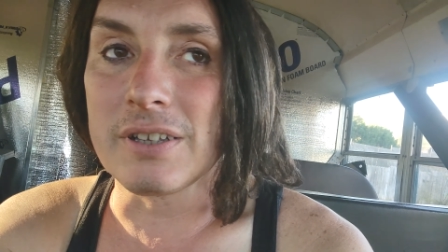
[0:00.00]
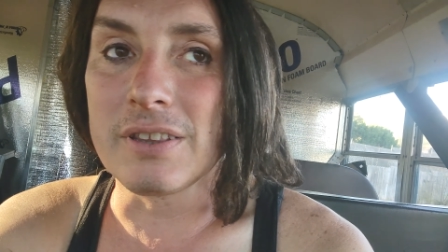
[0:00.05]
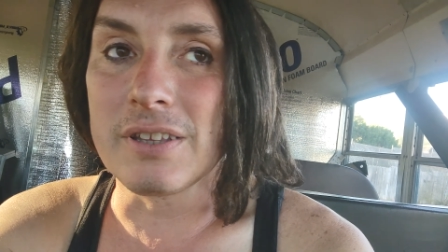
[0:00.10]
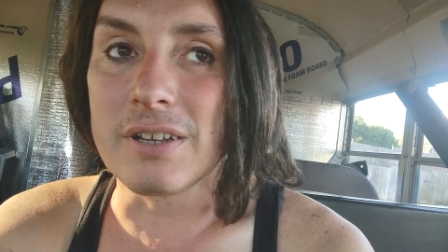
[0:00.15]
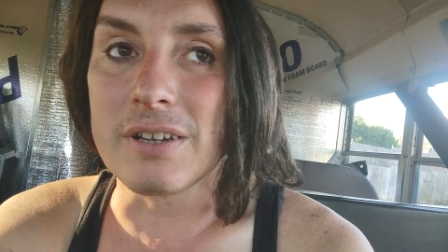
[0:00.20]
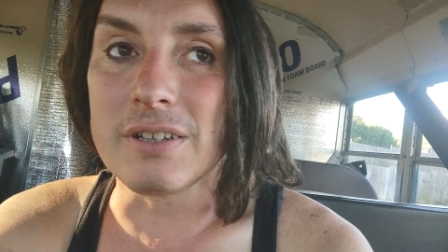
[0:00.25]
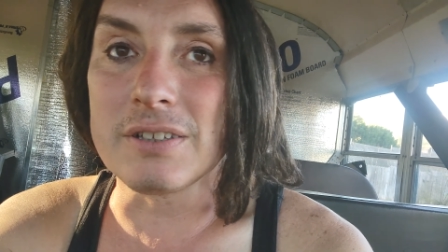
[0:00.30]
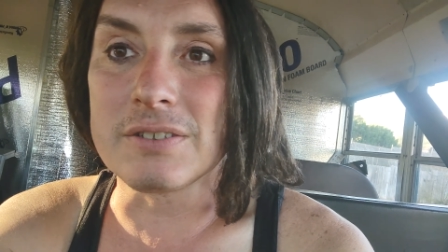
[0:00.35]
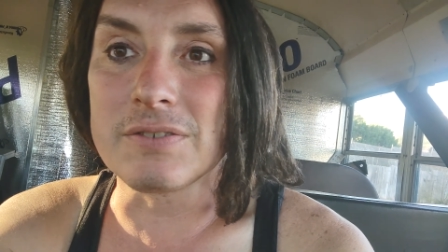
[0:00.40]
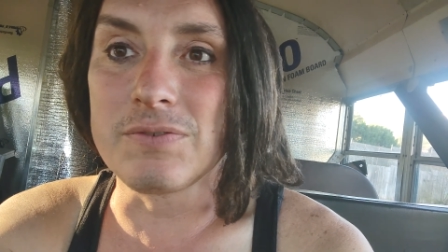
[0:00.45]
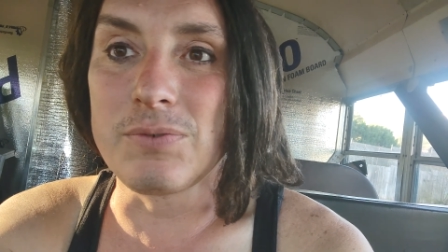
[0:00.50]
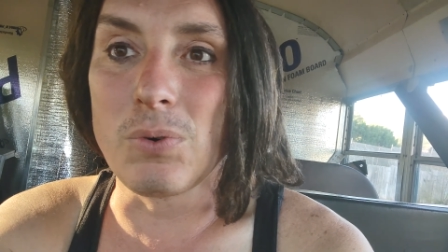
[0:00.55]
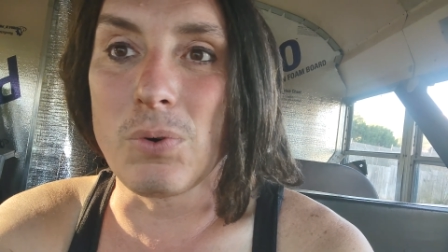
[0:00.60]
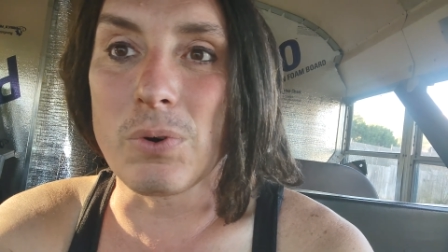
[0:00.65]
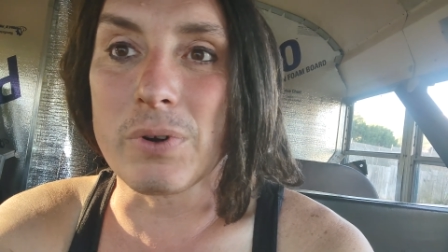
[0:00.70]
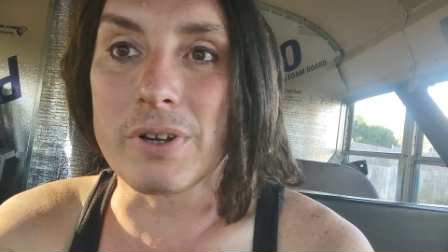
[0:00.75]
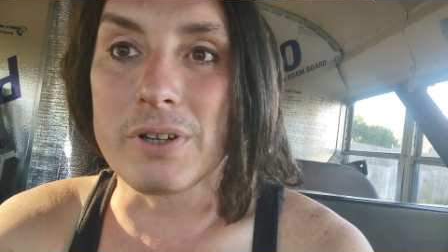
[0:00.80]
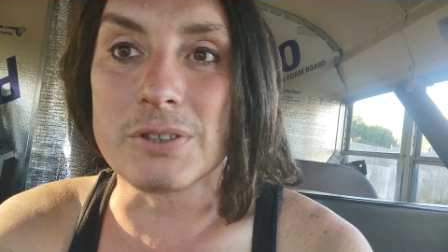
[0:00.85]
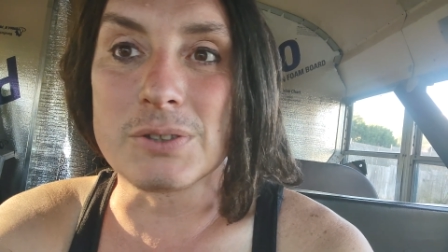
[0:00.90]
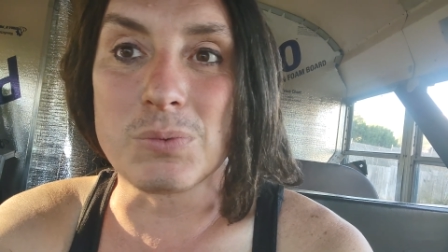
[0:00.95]
And then it's
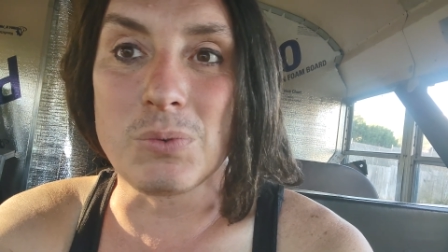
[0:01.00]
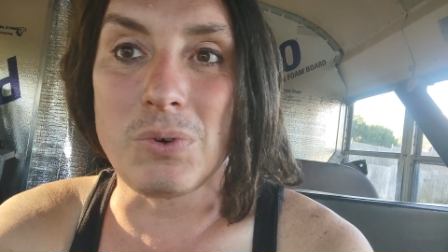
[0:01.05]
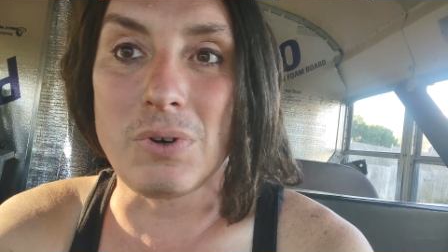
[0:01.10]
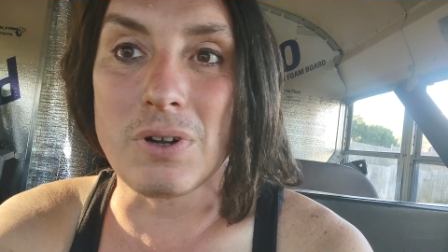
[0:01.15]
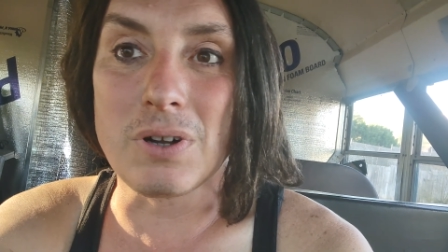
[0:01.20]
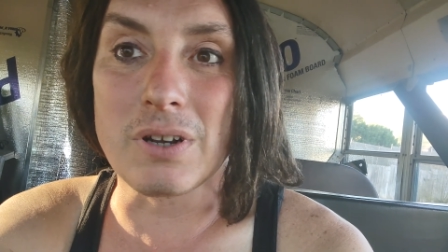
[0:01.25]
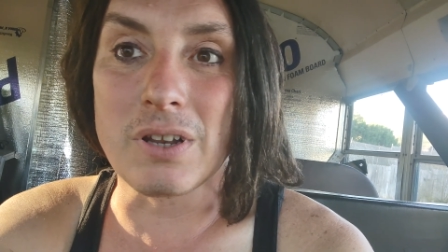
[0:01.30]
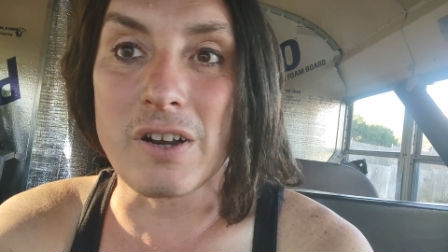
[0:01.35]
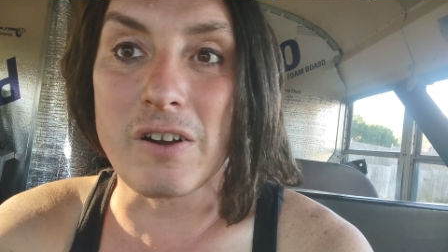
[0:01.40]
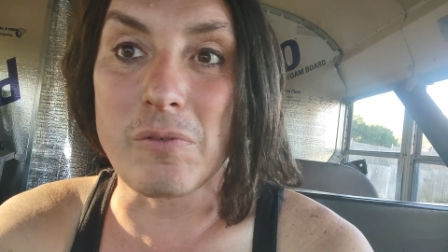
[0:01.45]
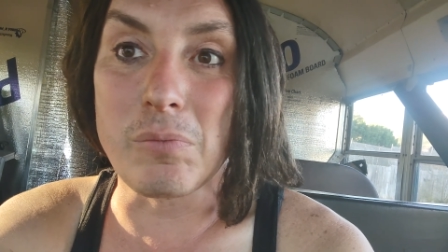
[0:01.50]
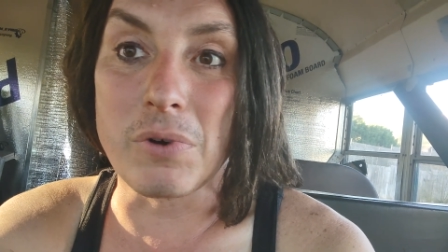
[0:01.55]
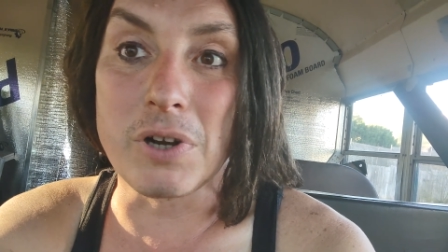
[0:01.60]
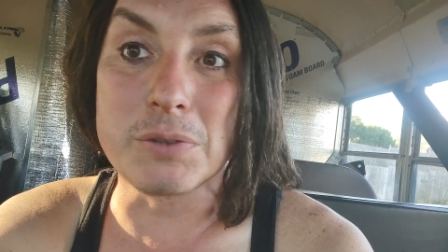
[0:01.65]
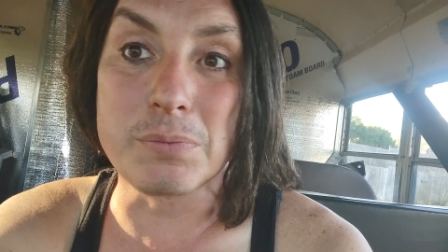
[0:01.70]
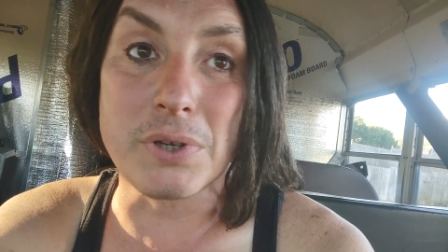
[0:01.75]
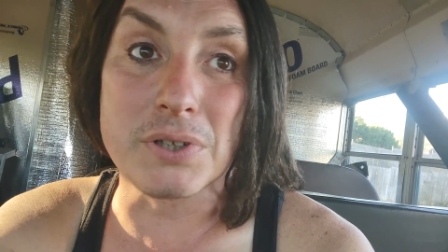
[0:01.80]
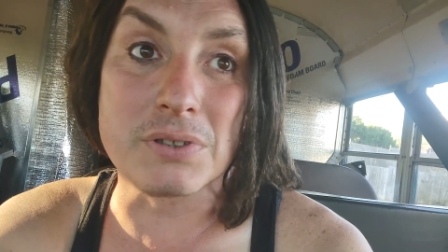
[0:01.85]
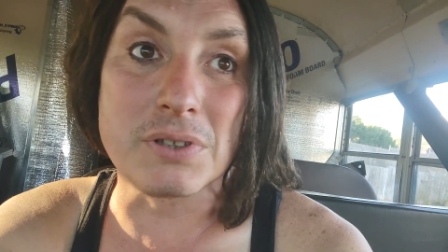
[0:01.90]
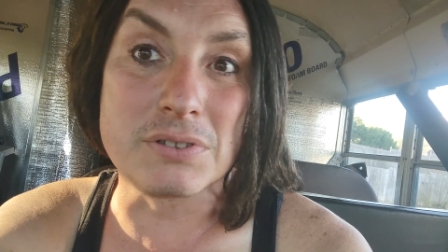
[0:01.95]
four against one, and
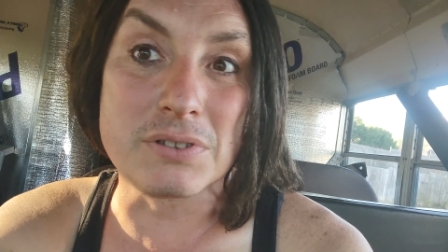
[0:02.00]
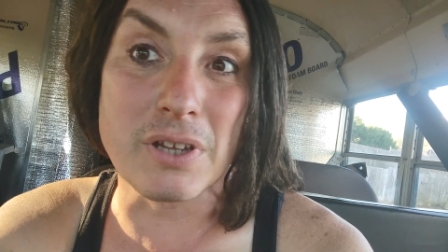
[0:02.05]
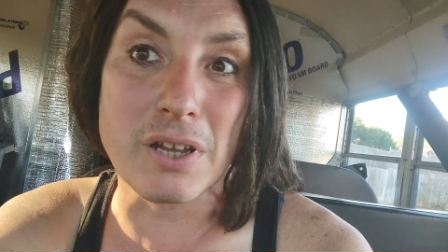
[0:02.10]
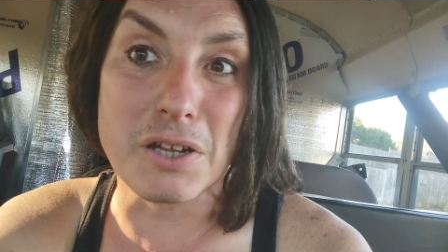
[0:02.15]
everybody's basically